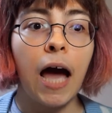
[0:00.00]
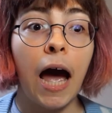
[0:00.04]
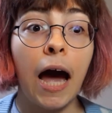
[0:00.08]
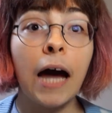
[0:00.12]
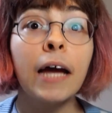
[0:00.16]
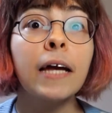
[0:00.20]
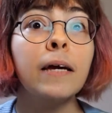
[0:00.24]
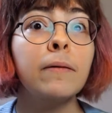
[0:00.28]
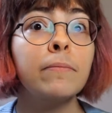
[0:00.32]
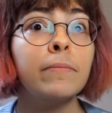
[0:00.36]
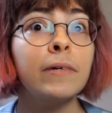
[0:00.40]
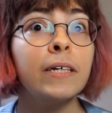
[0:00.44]
I
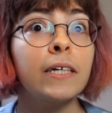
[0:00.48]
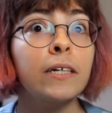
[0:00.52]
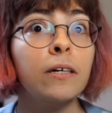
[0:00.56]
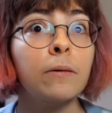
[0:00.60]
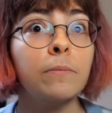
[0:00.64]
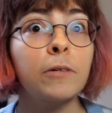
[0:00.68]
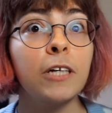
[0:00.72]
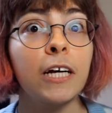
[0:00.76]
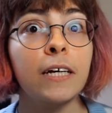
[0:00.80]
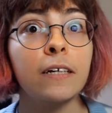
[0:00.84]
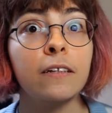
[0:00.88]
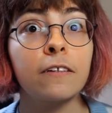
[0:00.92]
am being
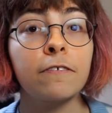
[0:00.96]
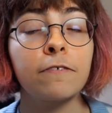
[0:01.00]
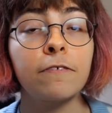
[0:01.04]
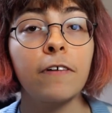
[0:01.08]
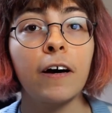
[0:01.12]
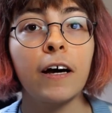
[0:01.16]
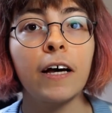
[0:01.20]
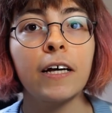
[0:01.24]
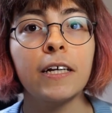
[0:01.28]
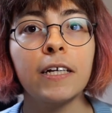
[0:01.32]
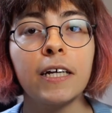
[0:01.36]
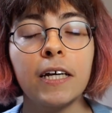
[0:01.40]

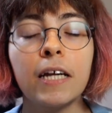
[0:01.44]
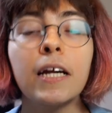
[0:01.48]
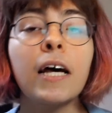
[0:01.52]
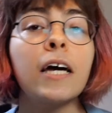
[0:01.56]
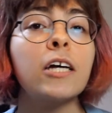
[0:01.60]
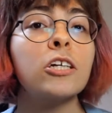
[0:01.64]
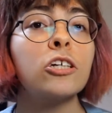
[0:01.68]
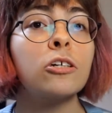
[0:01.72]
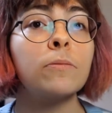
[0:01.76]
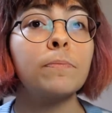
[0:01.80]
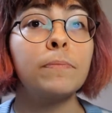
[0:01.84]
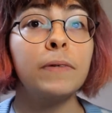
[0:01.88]
objectified and I
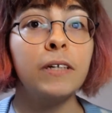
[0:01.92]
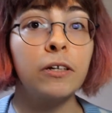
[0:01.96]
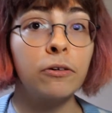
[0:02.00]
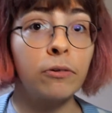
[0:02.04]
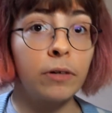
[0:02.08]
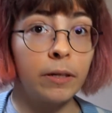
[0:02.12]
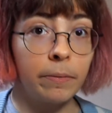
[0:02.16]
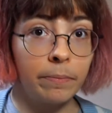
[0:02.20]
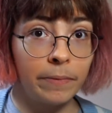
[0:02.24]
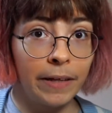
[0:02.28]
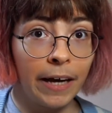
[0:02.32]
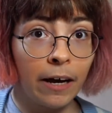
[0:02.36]
should be
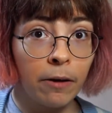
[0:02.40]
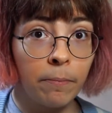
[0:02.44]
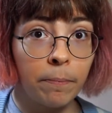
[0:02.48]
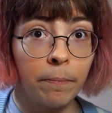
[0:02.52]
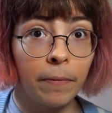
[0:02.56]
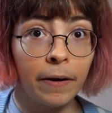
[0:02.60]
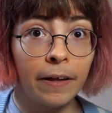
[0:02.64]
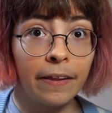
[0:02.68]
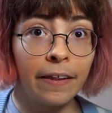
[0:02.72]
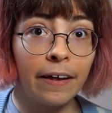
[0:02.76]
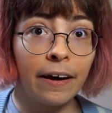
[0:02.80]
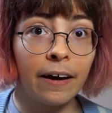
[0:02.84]
creeped out
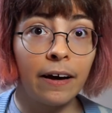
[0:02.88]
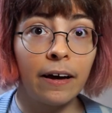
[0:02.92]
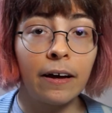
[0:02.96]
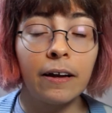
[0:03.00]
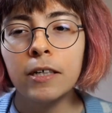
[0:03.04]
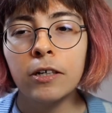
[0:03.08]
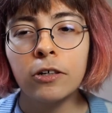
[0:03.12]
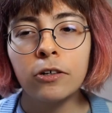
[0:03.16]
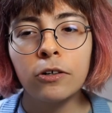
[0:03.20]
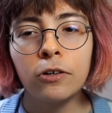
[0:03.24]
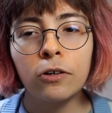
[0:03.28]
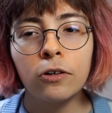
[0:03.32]
by that.
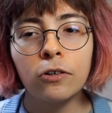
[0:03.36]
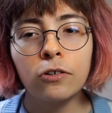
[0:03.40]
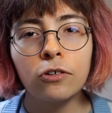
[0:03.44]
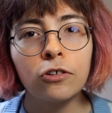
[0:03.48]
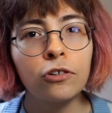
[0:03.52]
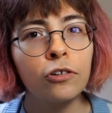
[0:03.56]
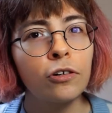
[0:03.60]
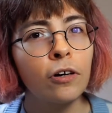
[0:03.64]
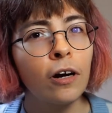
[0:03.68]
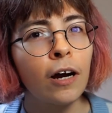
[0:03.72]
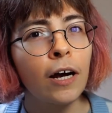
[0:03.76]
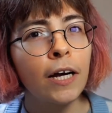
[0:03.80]
They're not
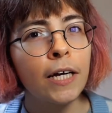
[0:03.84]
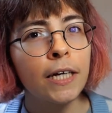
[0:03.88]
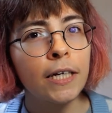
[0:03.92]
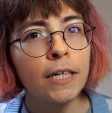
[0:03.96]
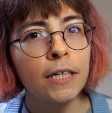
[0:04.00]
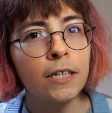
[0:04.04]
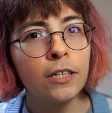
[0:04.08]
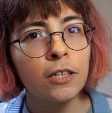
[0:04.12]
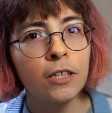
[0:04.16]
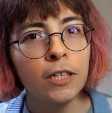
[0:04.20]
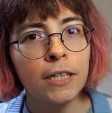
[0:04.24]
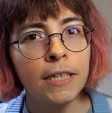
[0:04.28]

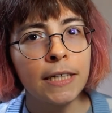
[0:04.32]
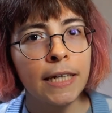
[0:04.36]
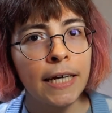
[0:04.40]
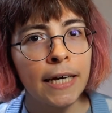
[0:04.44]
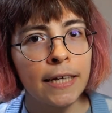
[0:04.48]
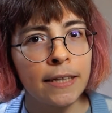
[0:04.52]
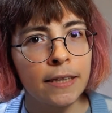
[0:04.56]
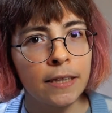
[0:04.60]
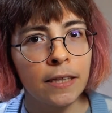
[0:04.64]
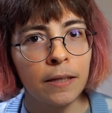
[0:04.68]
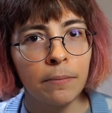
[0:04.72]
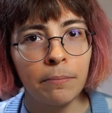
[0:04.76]
trying to
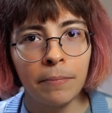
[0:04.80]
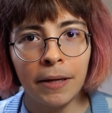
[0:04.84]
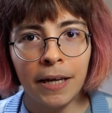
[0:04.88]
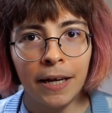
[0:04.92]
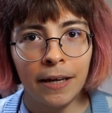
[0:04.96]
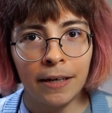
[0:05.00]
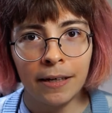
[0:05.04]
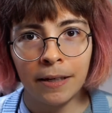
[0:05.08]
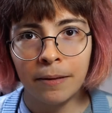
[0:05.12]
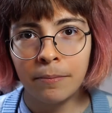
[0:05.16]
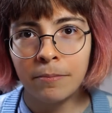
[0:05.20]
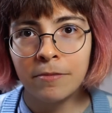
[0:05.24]
date the
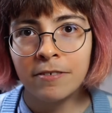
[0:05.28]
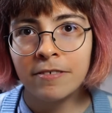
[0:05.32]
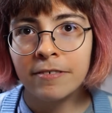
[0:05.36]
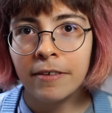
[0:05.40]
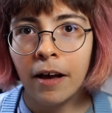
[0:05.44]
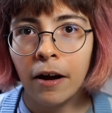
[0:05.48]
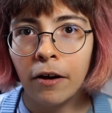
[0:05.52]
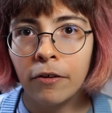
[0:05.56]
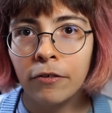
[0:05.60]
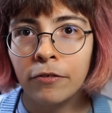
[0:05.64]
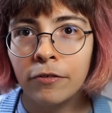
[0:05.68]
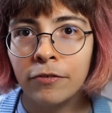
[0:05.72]
man
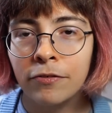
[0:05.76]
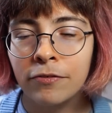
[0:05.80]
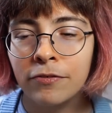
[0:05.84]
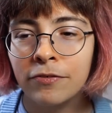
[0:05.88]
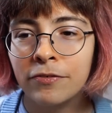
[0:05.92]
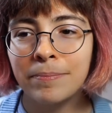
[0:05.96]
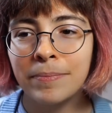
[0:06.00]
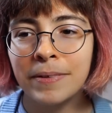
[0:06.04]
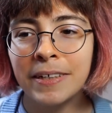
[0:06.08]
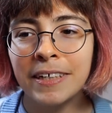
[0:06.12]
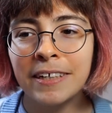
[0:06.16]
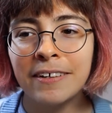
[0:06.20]
himself
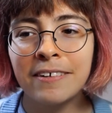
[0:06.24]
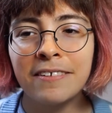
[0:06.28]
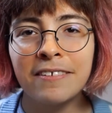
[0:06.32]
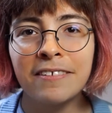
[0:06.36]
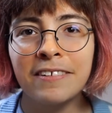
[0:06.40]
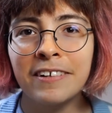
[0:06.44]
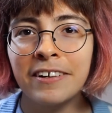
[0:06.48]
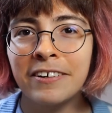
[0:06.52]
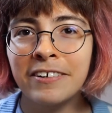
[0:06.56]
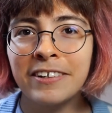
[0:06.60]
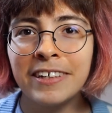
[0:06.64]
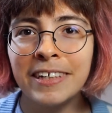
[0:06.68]
because
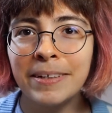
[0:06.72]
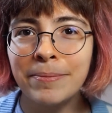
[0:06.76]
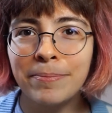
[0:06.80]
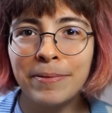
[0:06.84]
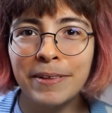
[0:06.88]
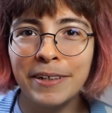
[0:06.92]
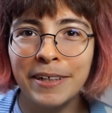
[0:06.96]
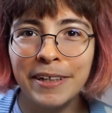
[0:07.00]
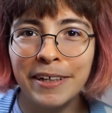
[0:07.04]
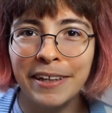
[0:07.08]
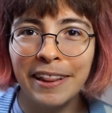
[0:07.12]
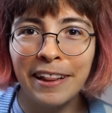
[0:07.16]
they're
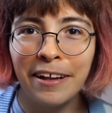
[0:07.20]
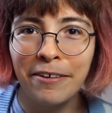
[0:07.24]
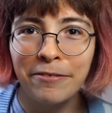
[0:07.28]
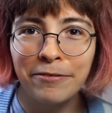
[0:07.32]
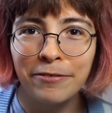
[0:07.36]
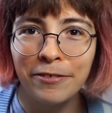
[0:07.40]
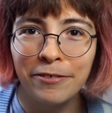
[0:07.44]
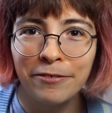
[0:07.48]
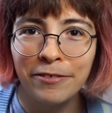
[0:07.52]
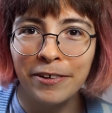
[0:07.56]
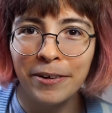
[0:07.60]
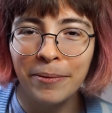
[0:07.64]
deeply in love
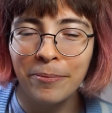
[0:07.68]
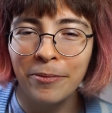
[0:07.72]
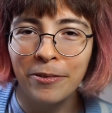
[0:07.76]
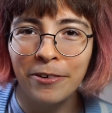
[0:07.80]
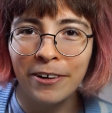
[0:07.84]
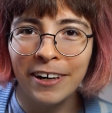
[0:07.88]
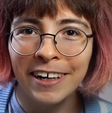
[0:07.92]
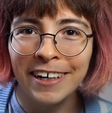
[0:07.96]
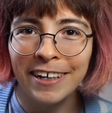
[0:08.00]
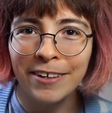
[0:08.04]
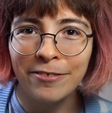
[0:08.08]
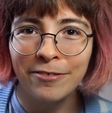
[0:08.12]
with him or
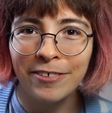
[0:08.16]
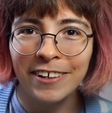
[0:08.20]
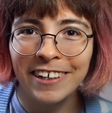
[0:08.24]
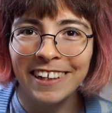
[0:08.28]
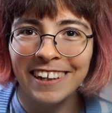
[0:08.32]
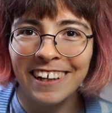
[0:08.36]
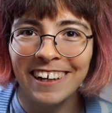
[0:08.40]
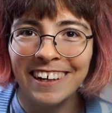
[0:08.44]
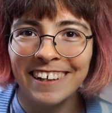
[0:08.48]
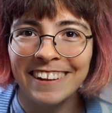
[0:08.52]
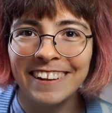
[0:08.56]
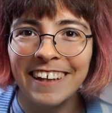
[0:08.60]
anything
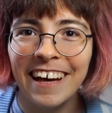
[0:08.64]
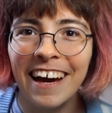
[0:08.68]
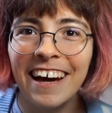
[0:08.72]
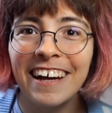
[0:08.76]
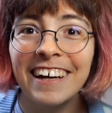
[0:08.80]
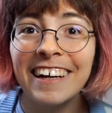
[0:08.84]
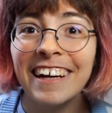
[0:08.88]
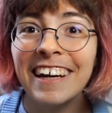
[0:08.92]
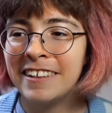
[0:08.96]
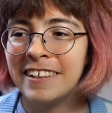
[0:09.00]
like that.